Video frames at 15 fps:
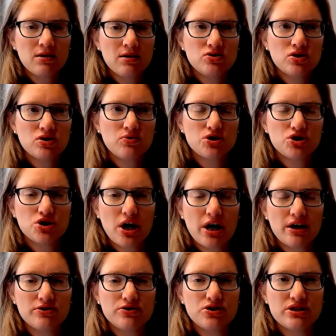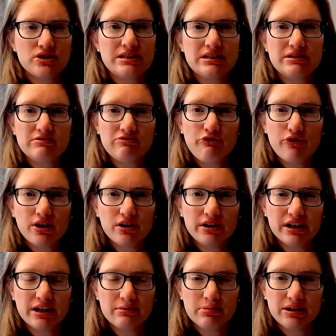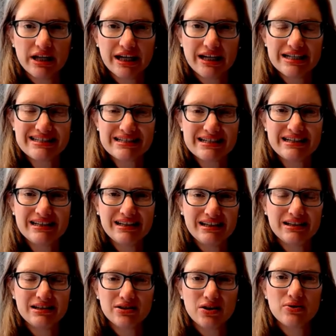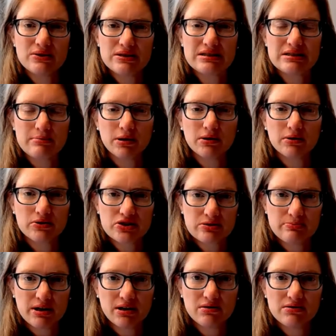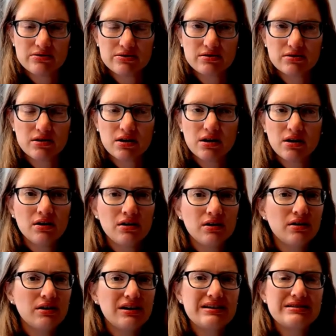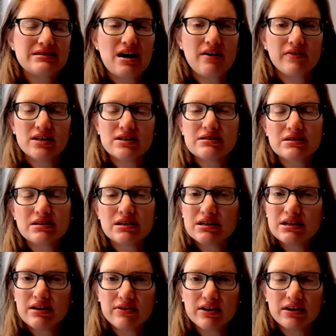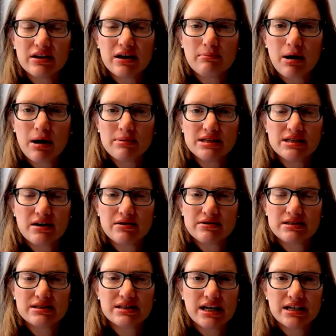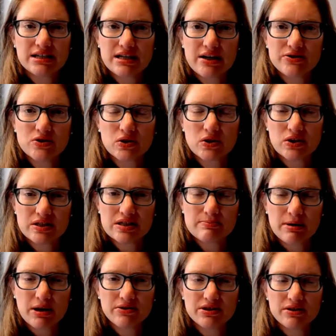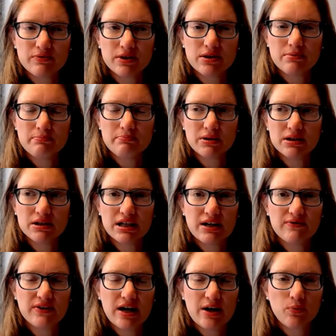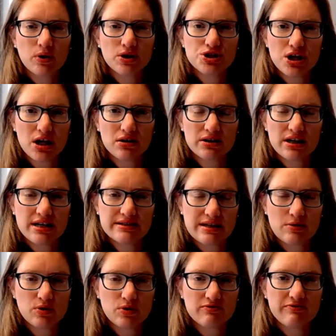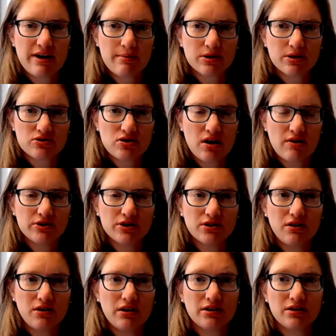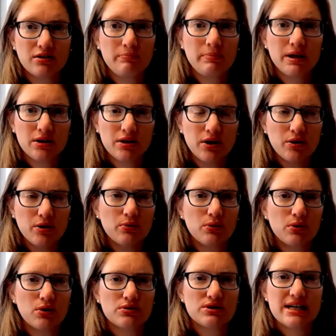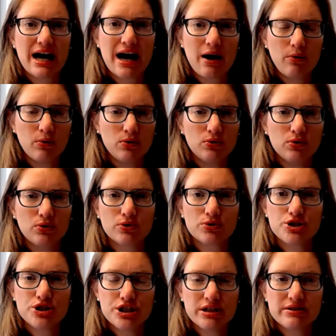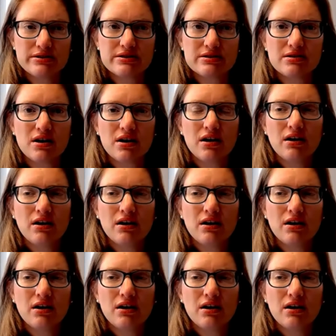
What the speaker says: So the child just didn't feel in place and needed those similar smells. It's obviously a given that mama's house and daddy's house are going to smell different, but if that one child has that one fabric softener on her pillow or towel or sheets,